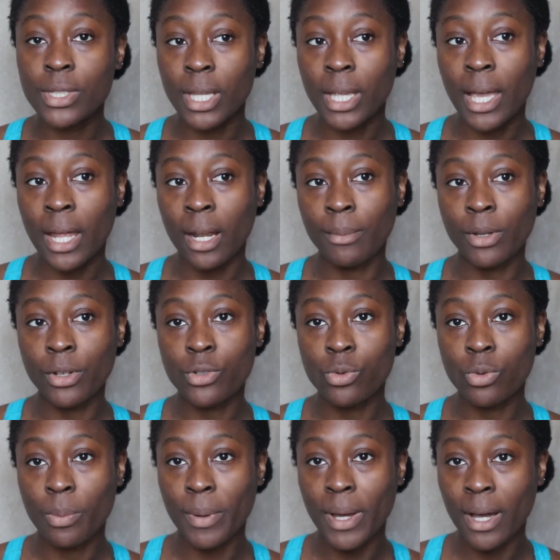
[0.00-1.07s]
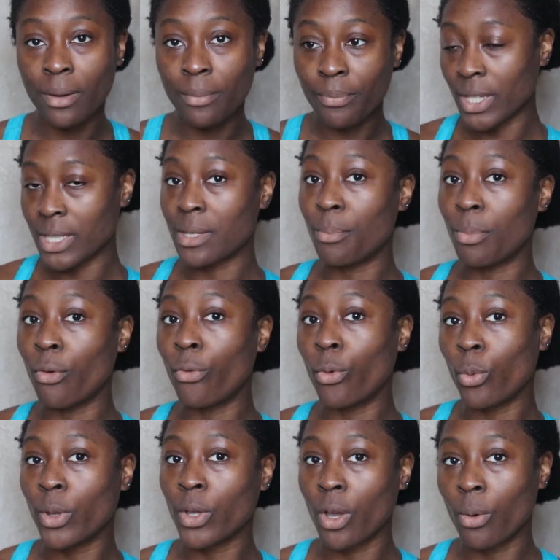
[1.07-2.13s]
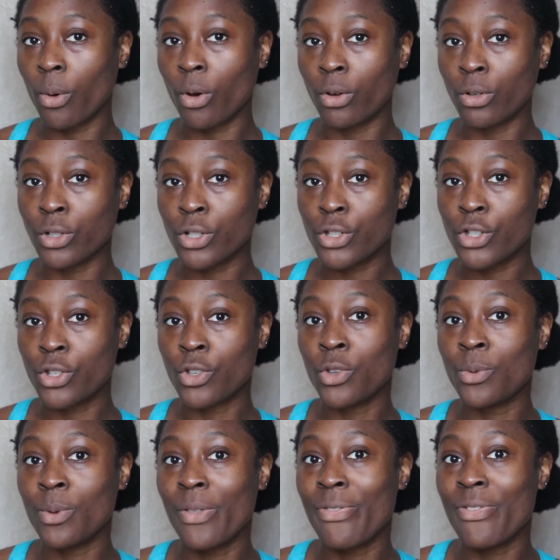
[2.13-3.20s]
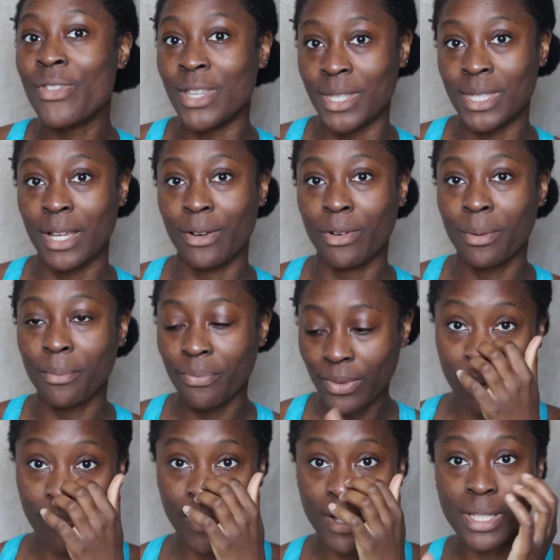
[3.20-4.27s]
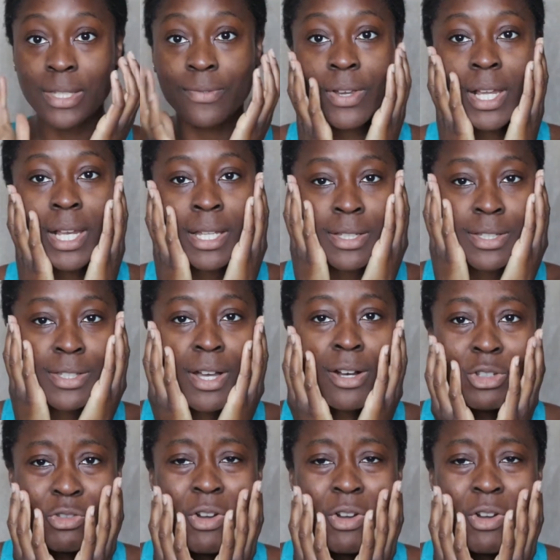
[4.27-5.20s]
using, and I'm gonna talk about this before we go on to the serum. My face is feeling so